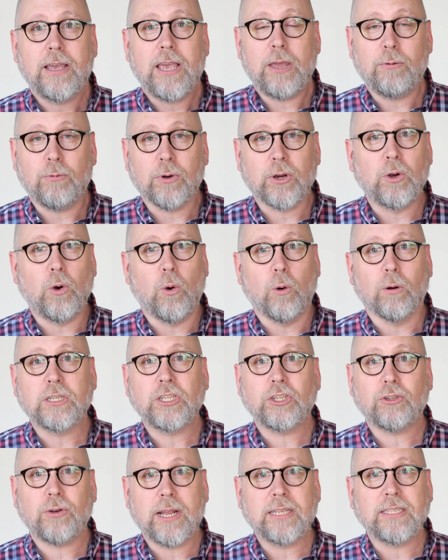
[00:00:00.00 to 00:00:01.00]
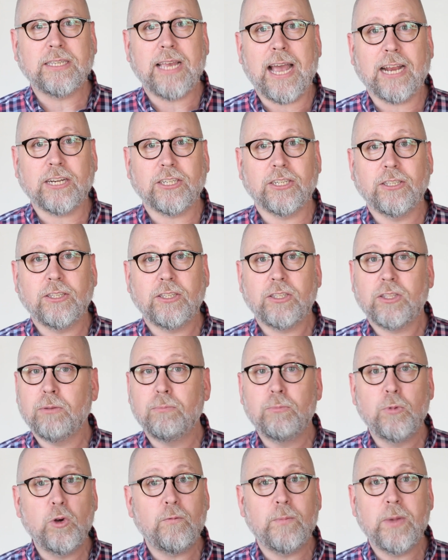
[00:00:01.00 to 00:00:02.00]
It records transactions,
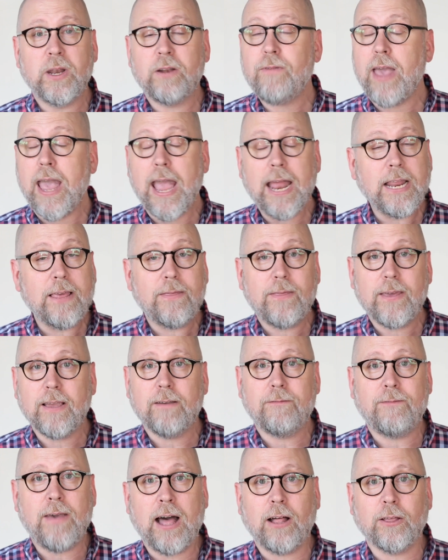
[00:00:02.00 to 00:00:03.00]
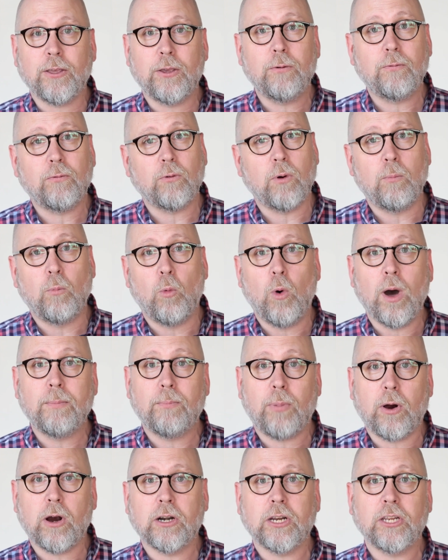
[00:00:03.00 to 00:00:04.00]
the movement of anything of value from
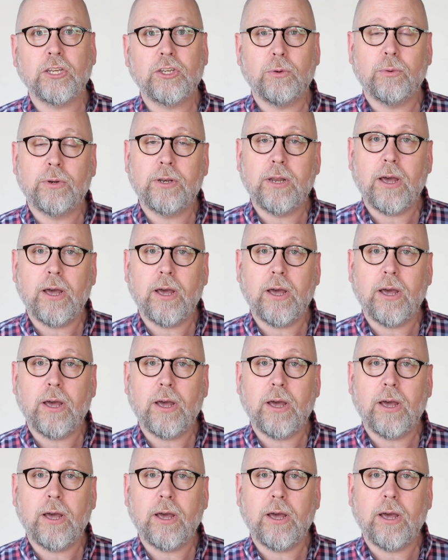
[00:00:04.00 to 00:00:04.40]
one party to